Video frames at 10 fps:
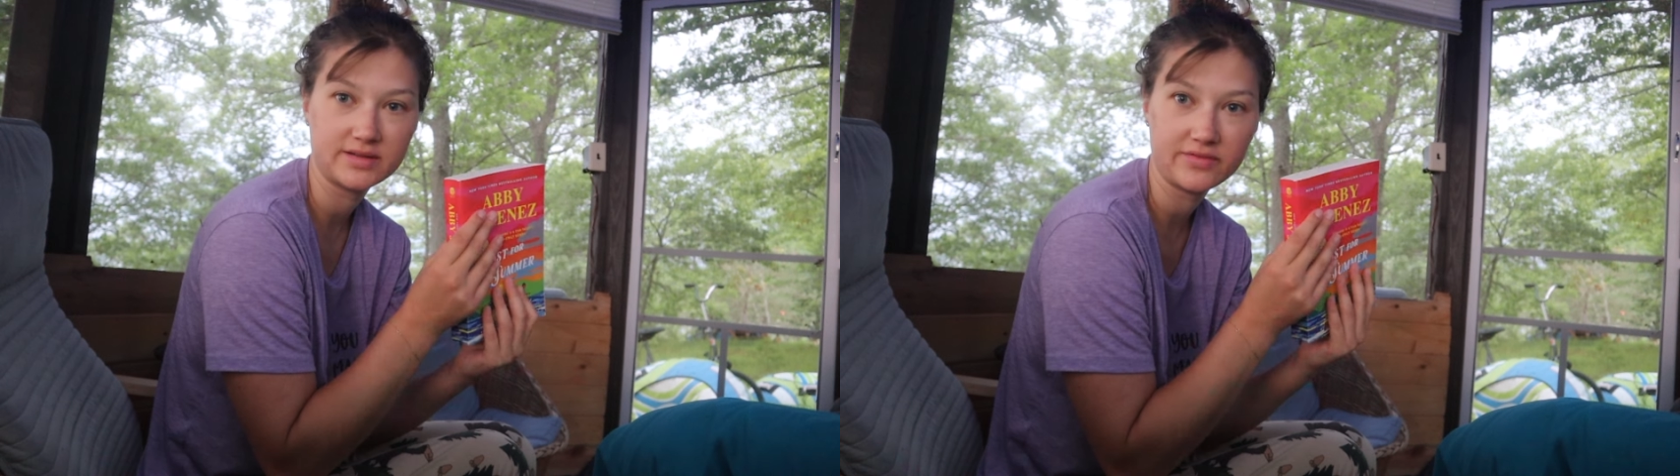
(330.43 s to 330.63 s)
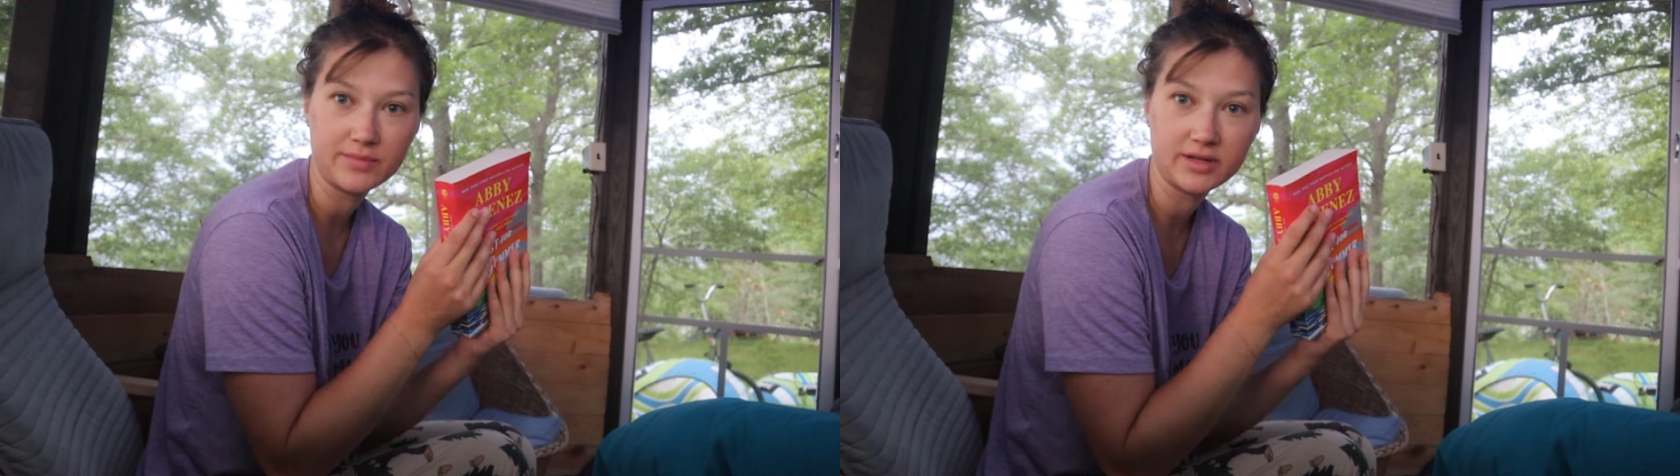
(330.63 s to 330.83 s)

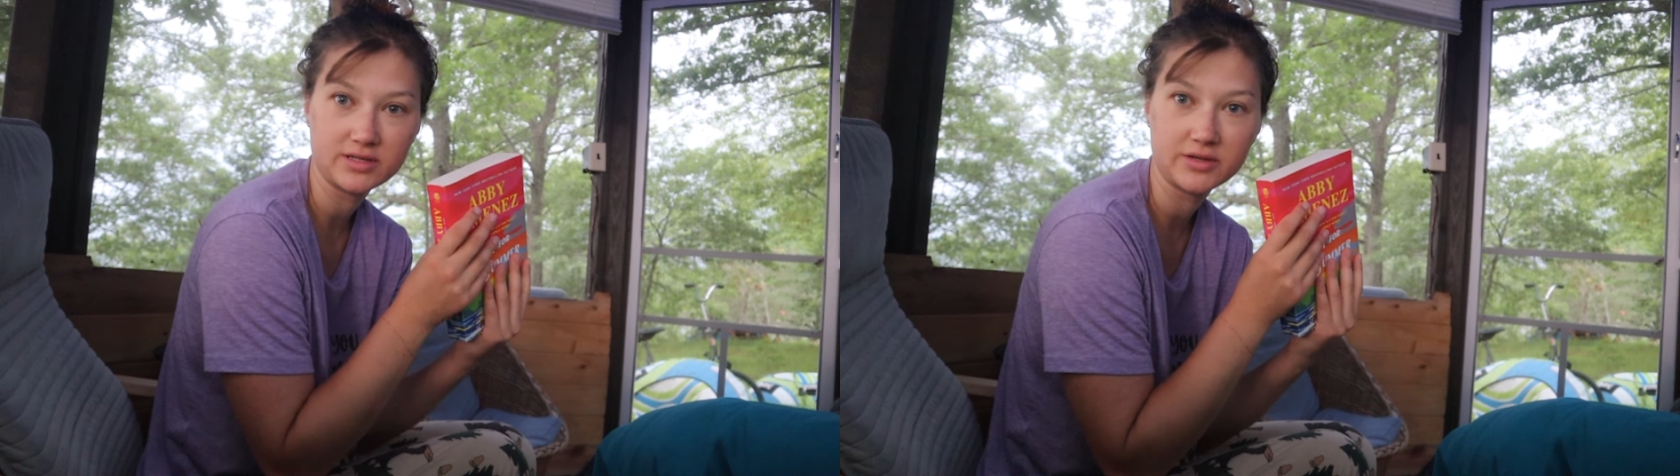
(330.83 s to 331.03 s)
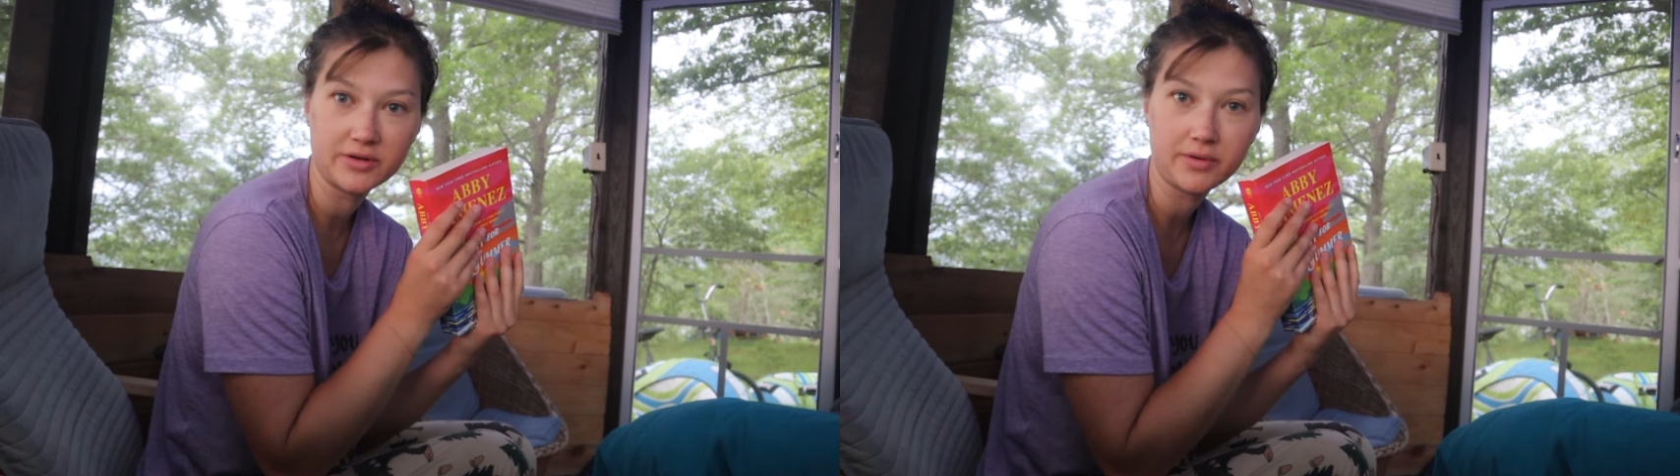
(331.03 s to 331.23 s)
of the
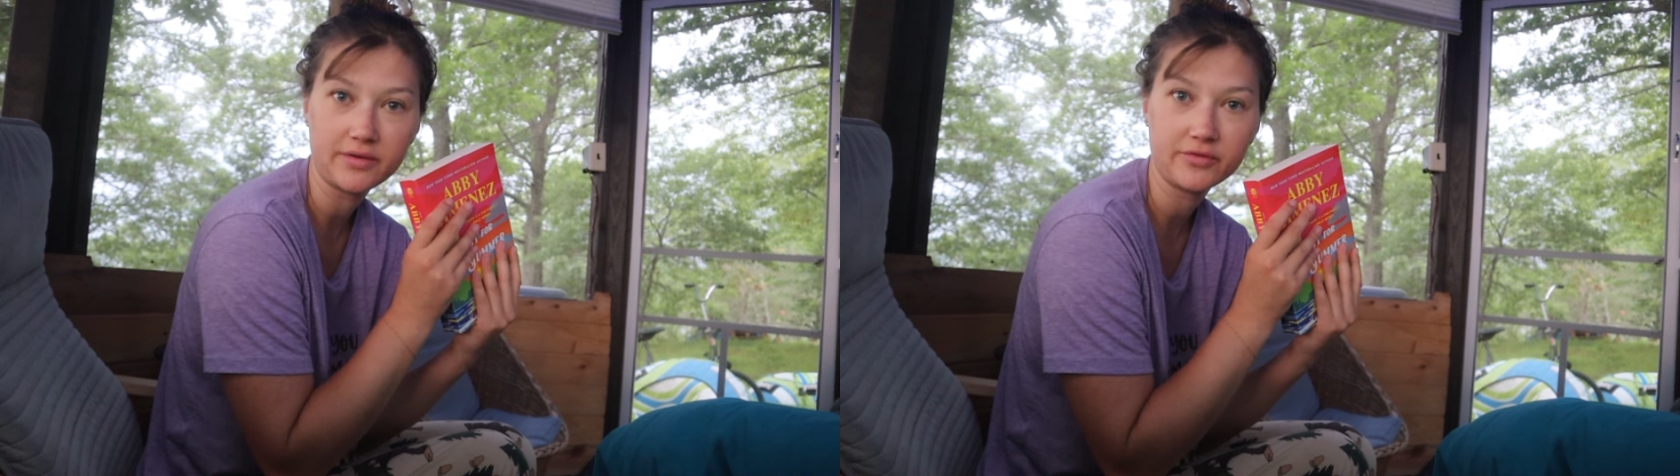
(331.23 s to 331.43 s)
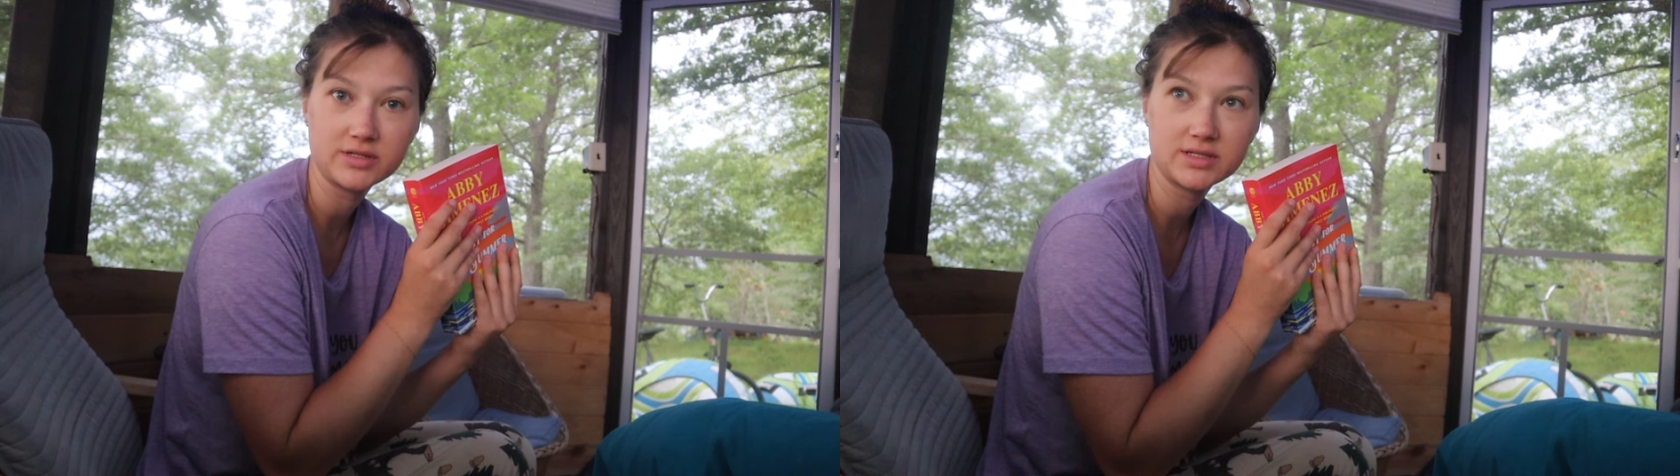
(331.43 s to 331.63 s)
Minnesota
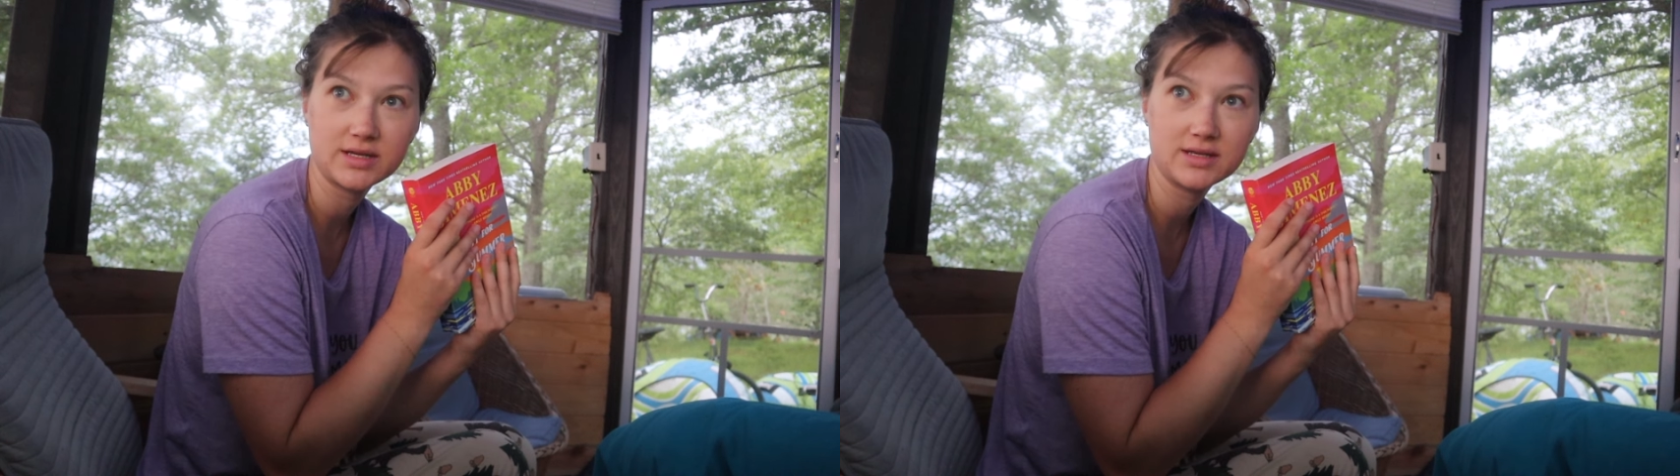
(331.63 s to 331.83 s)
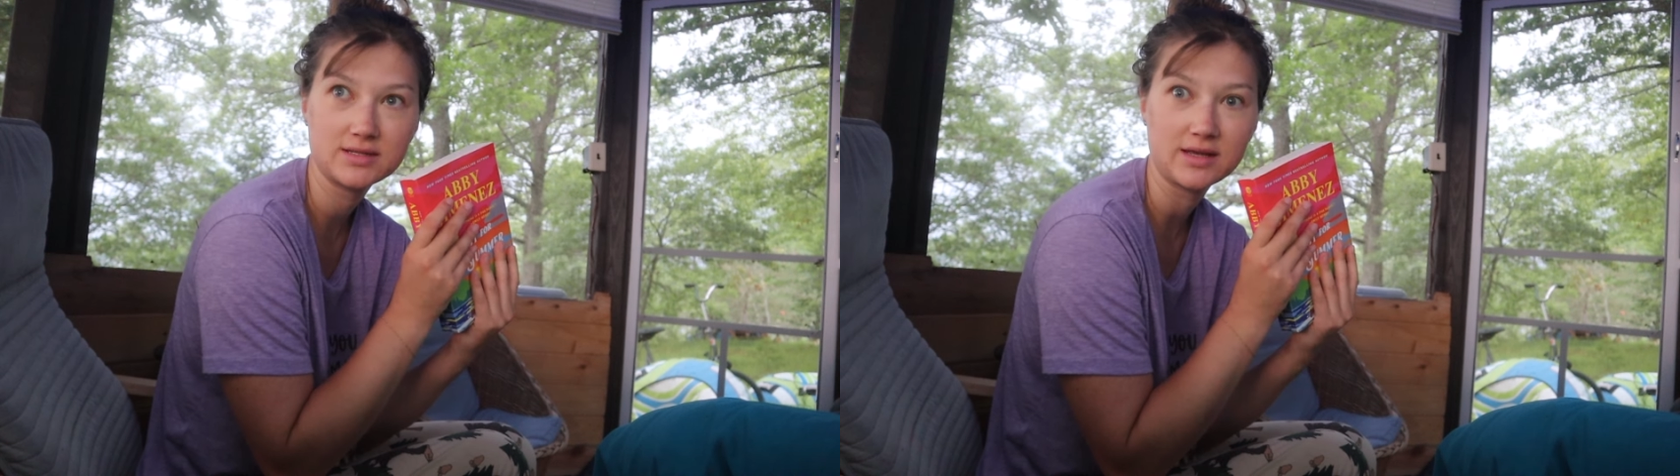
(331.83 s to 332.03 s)

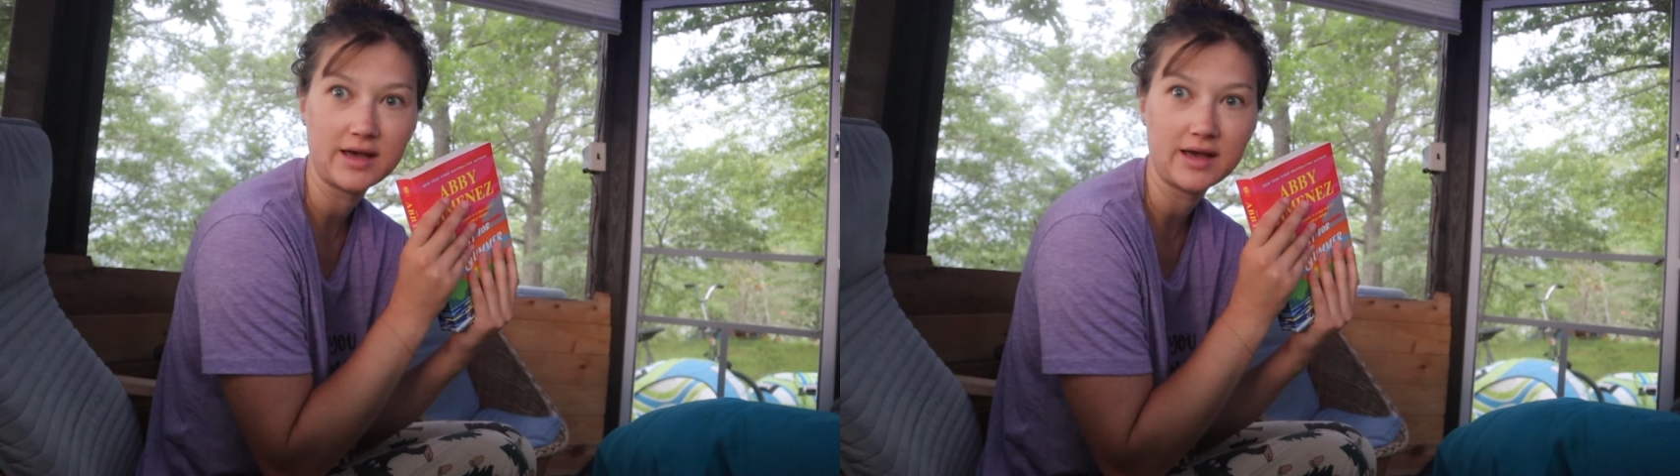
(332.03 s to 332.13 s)
references,